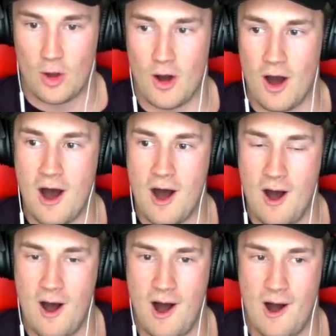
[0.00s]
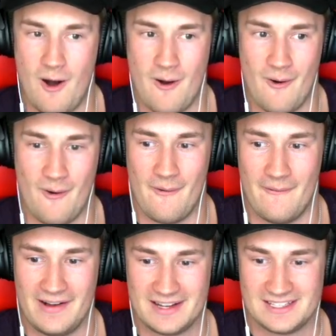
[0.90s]

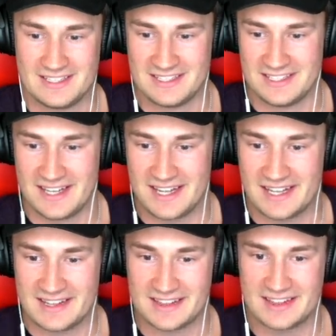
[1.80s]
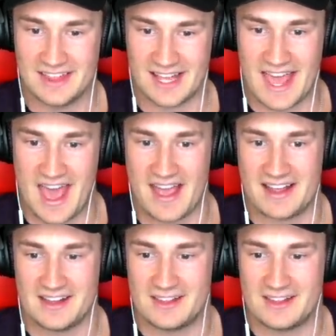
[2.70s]
Oh! The kick.